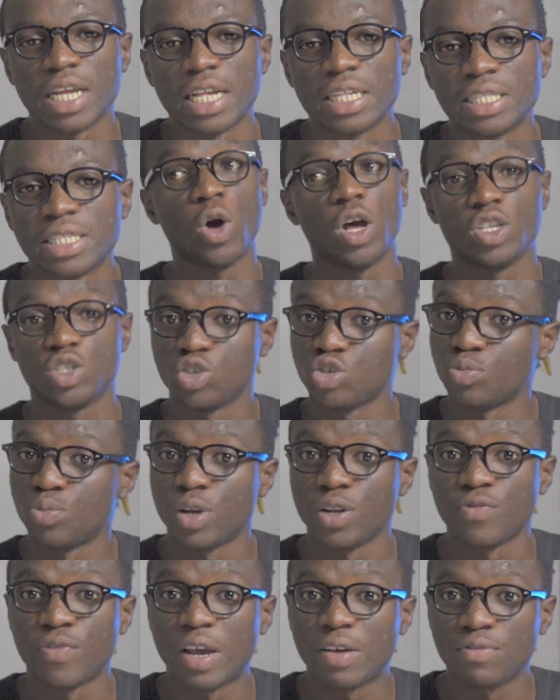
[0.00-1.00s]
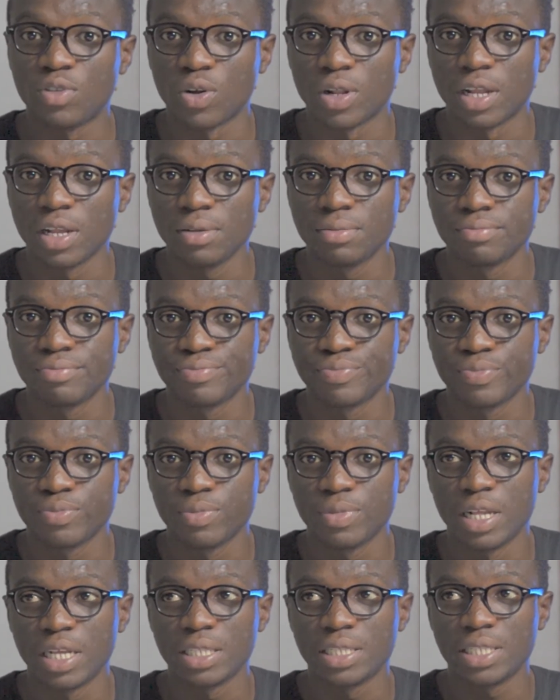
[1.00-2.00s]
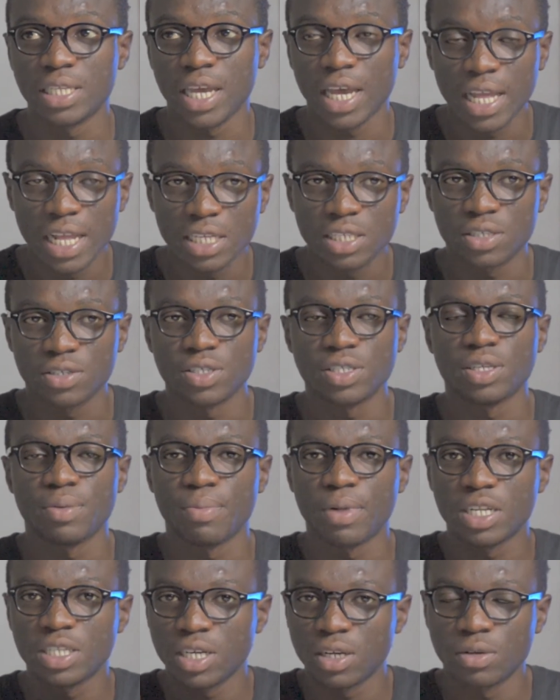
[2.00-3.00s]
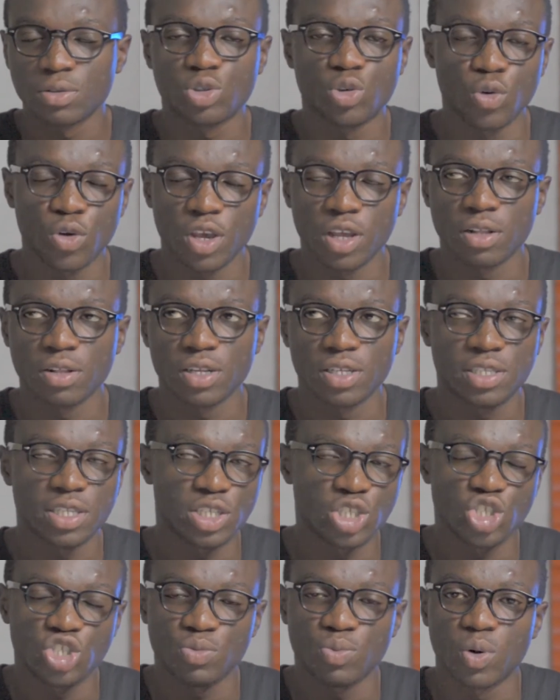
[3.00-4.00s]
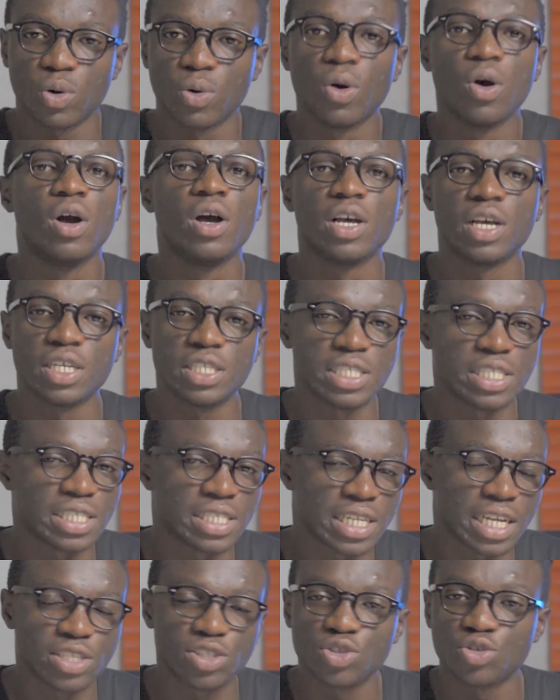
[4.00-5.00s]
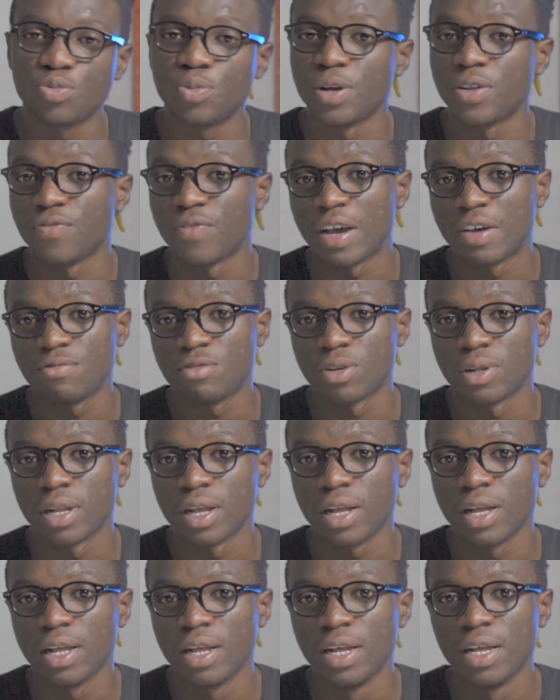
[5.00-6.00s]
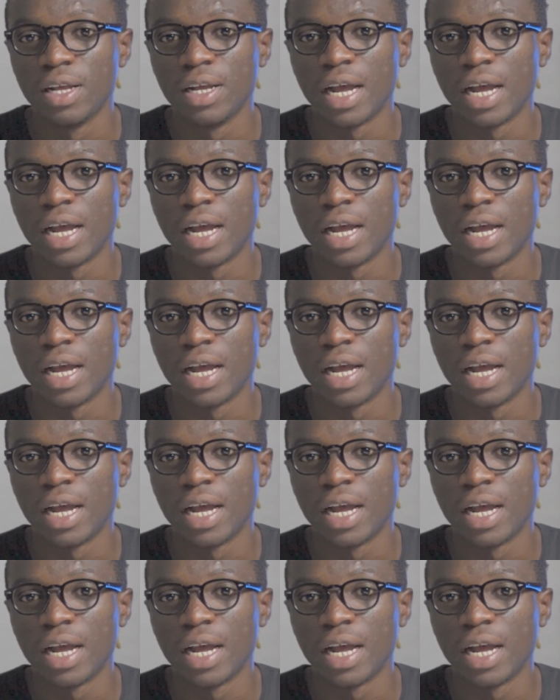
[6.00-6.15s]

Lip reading: at $0.5. Let's create a magical token. Let's say Jibo. It sits at $0.5.